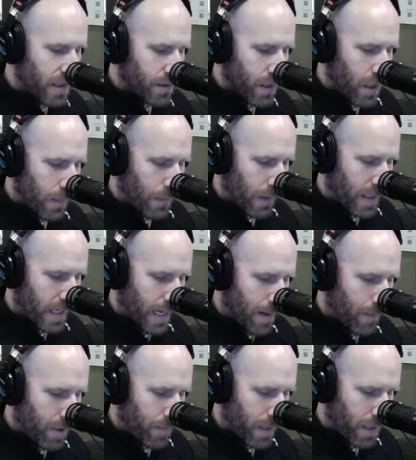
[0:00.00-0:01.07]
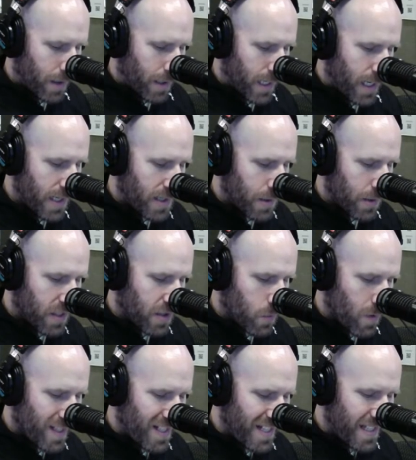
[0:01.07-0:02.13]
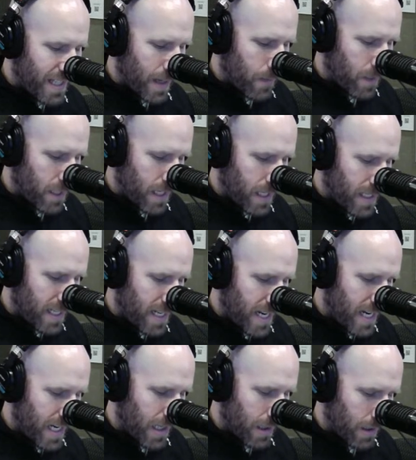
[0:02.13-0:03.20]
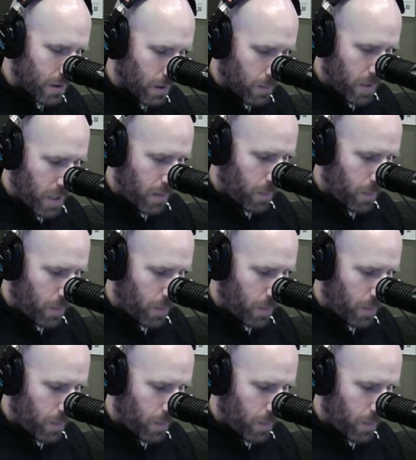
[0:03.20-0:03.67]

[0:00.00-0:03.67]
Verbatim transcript: a row for Common and Micheletti, so it's 27-19. Lil B